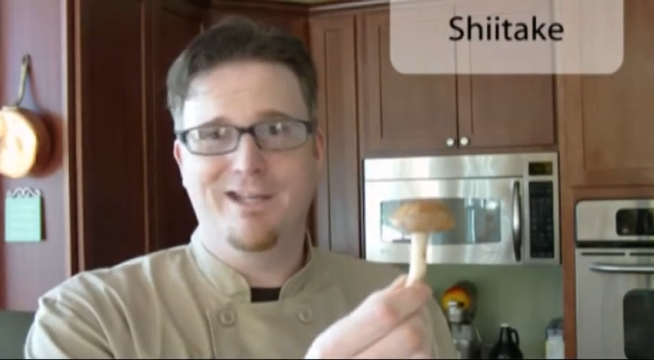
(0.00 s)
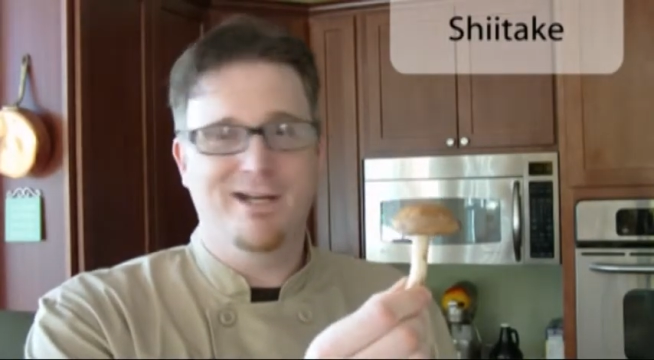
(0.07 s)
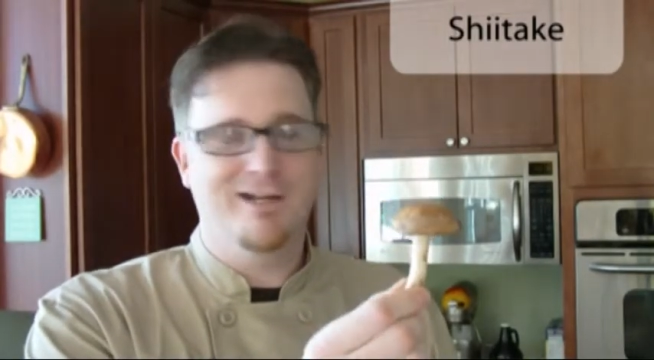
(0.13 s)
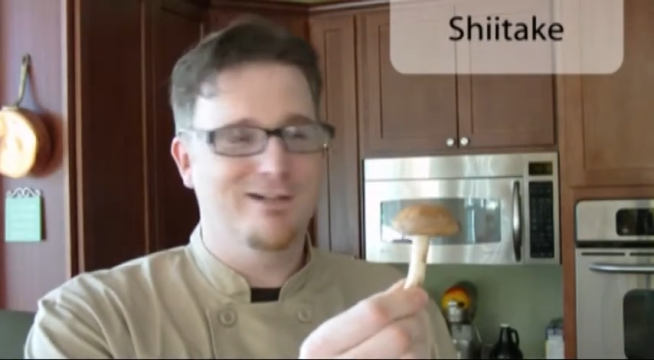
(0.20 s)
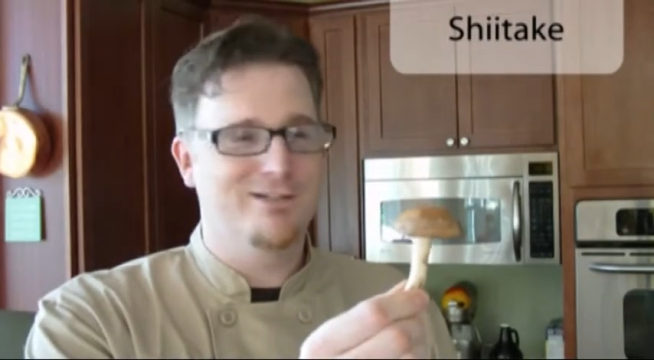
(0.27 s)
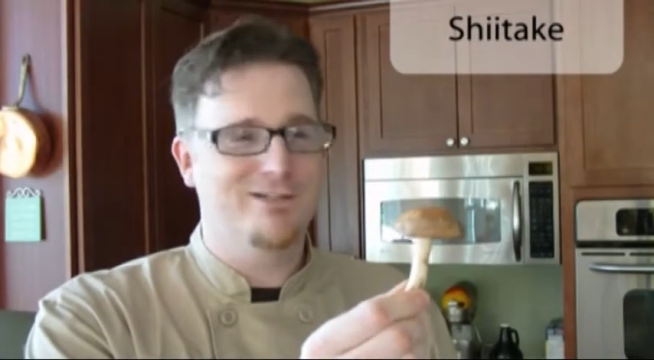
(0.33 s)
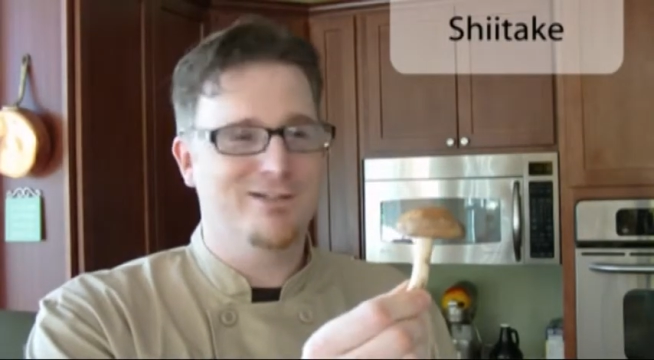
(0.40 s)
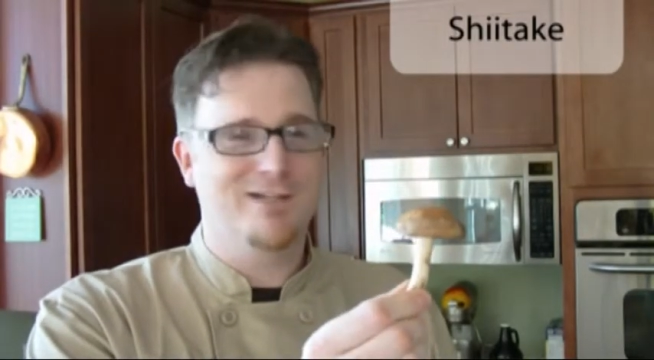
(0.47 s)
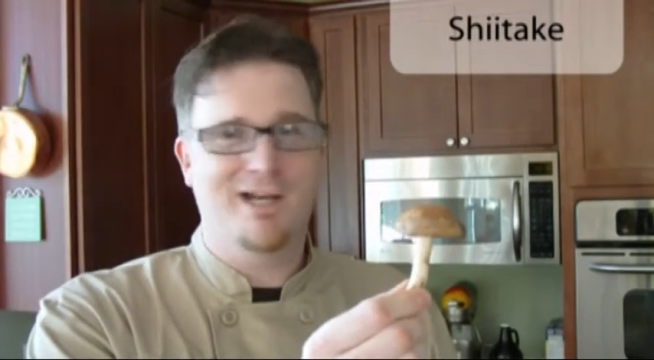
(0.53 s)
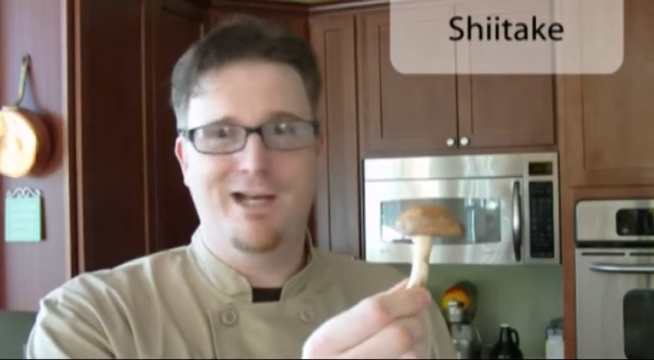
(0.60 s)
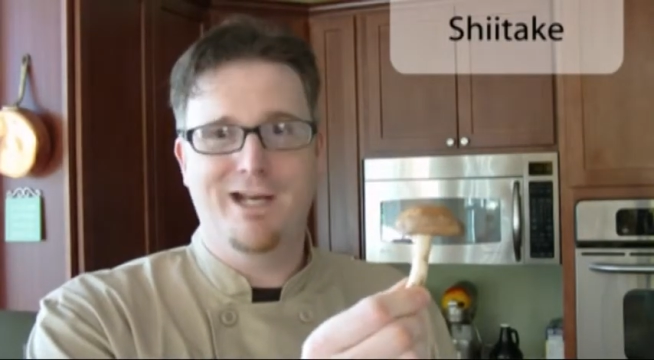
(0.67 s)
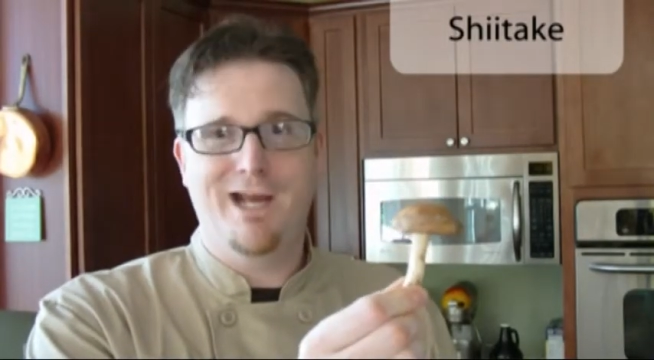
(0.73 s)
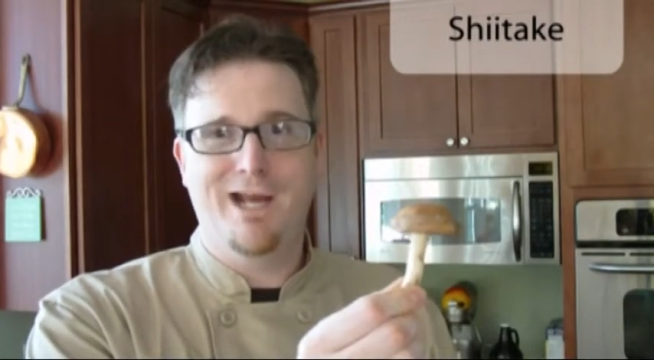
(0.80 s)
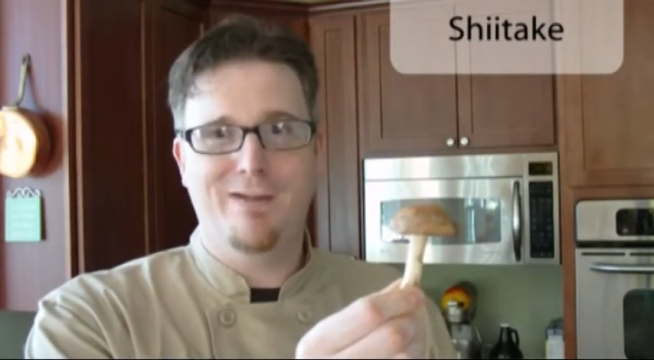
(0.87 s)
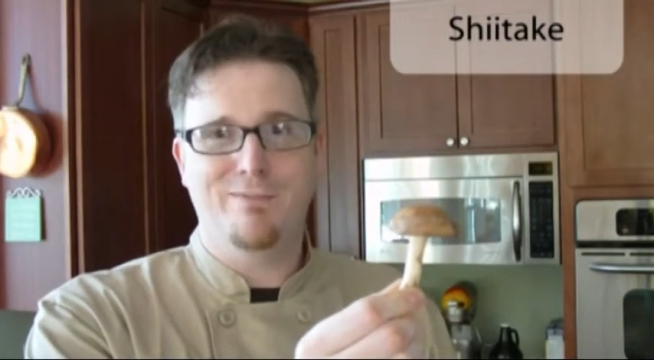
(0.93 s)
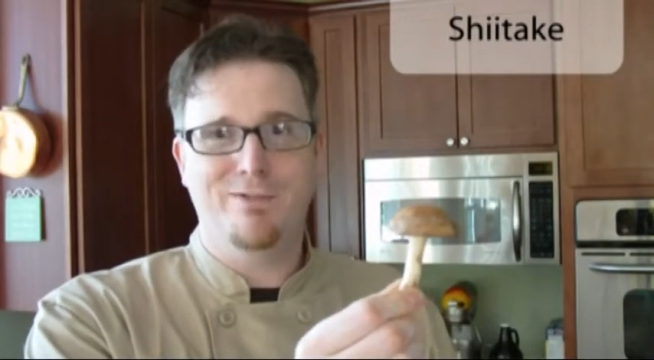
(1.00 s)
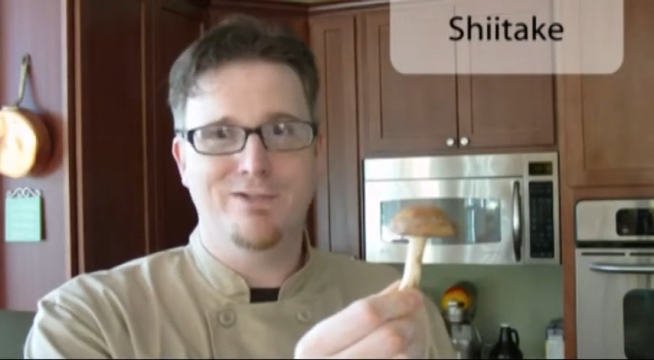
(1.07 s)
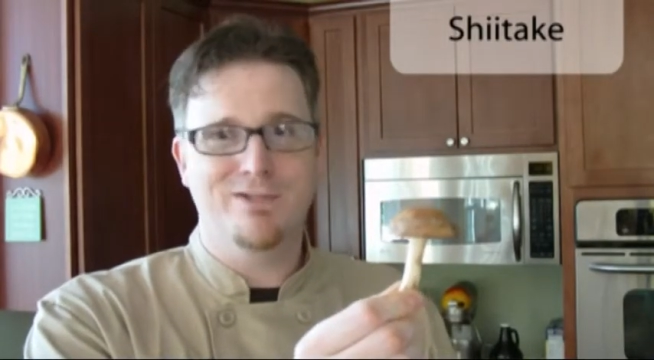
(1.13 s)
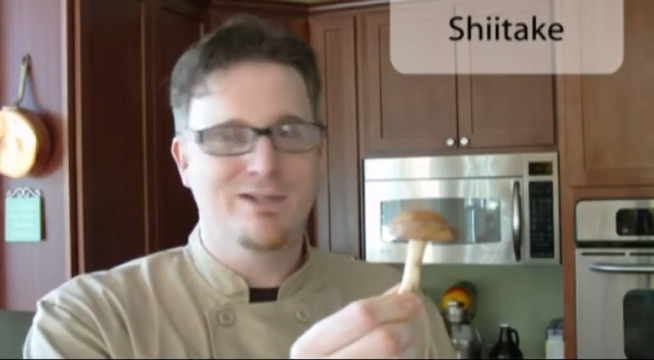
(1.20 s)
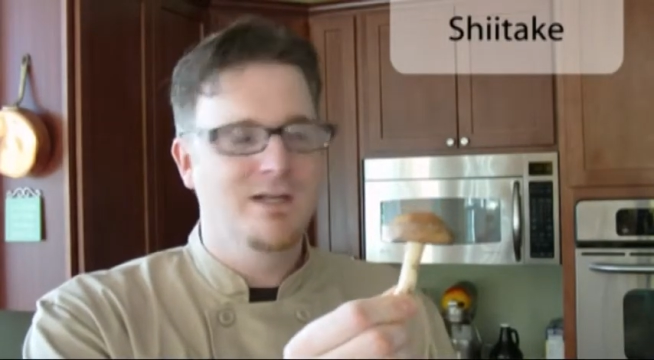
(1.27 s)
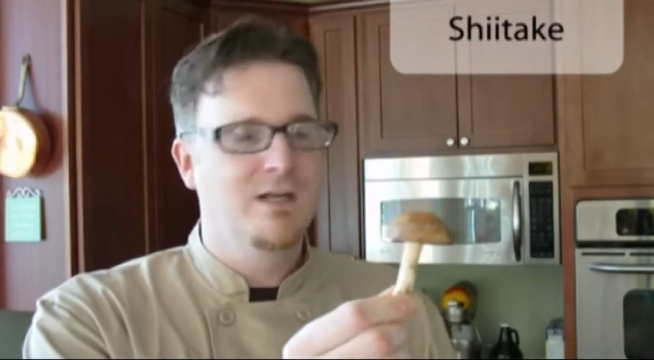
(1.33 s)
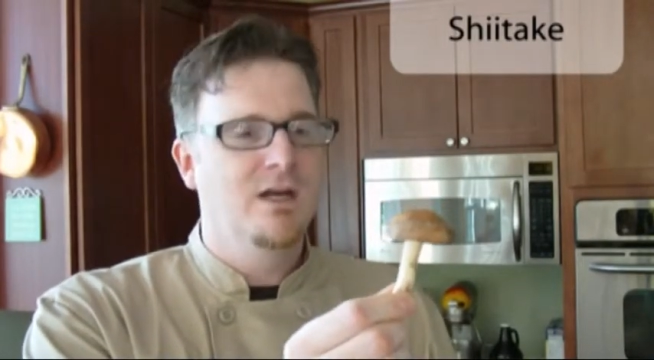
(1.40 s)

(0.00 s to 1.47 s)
there, it just kind of happens.